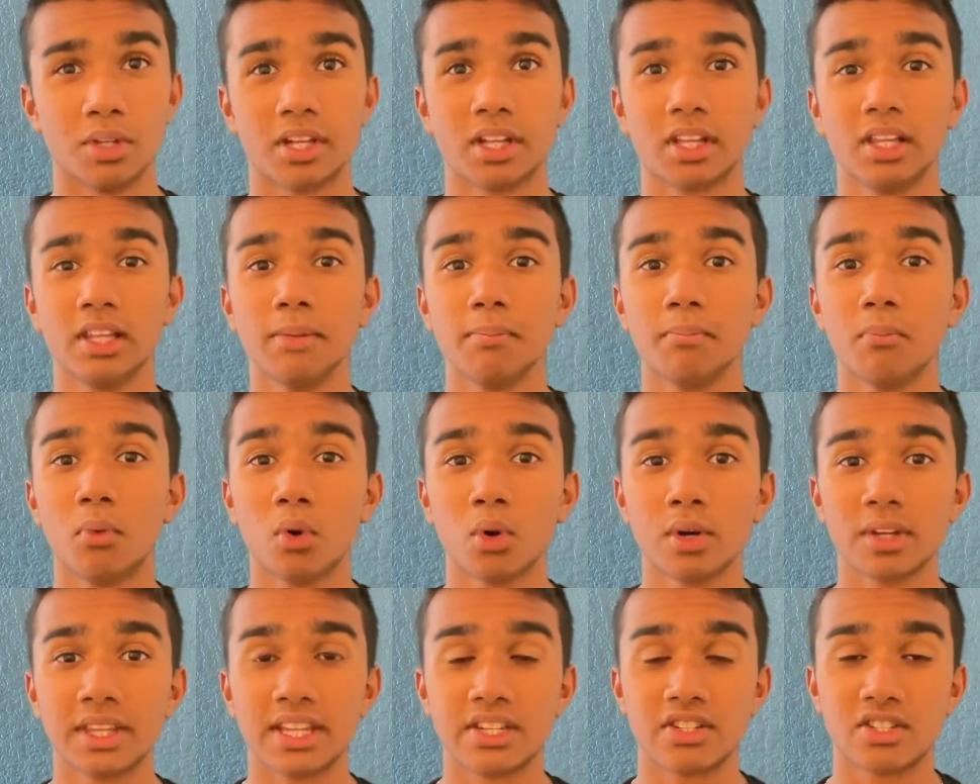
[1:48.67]
The
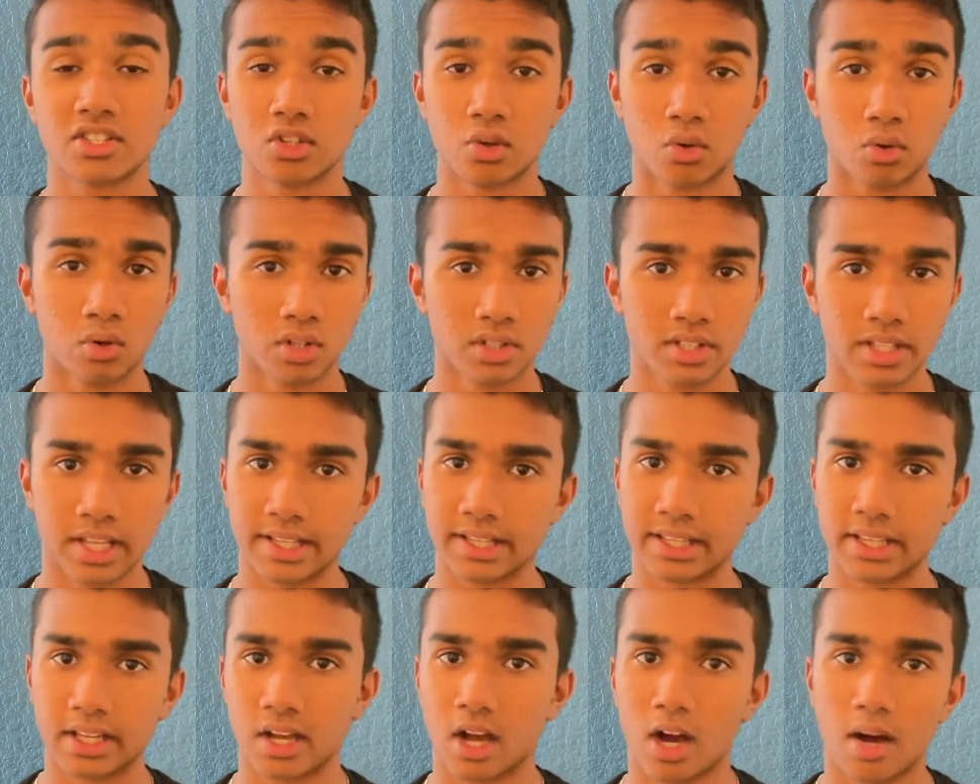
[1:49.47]
clipboard that stores
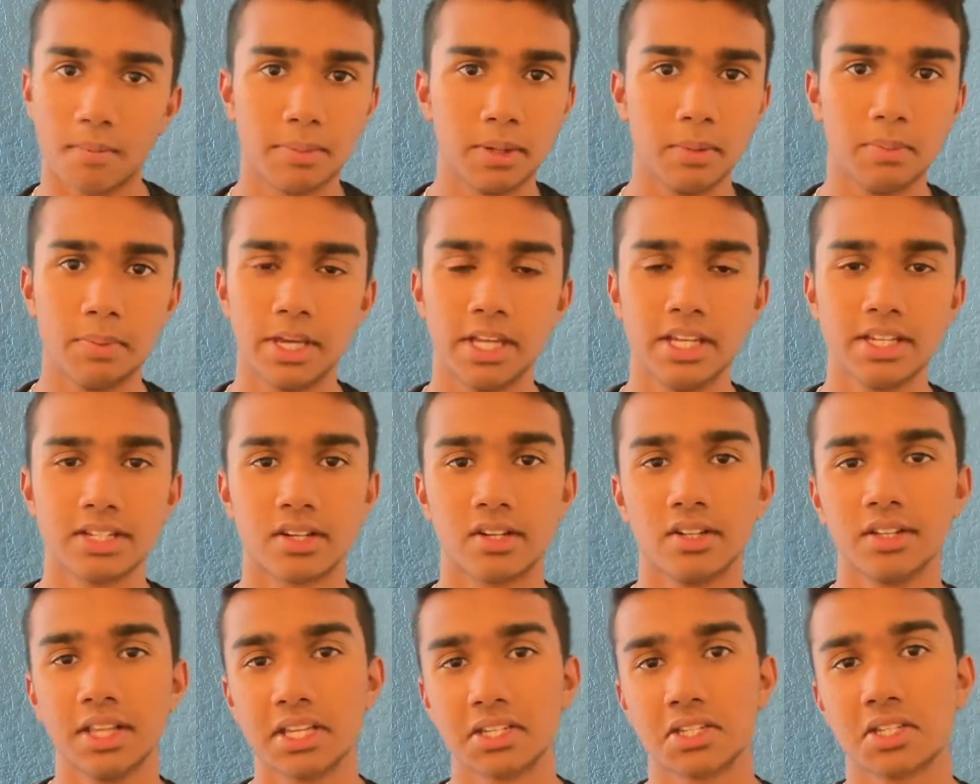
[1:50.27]
like the copy, paste,
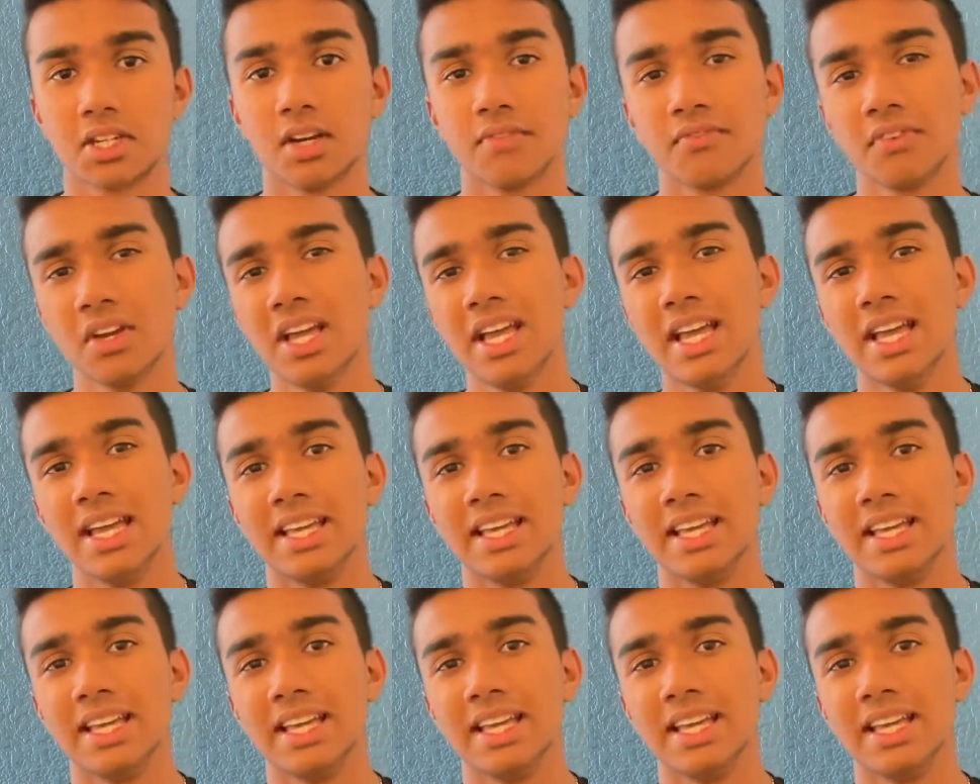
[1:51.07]
all that stuff